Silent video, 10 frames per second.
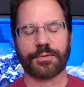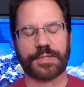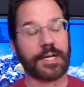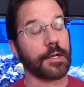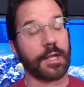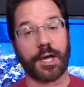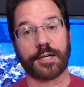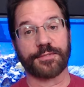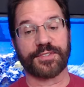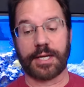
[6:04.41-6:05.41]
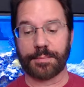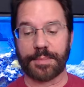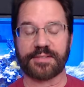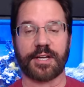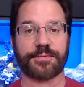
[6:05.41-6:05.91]
We did a lot of sand
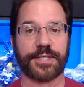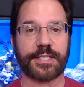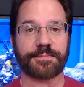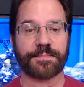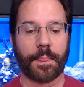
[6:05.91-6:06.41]
bed siphoning.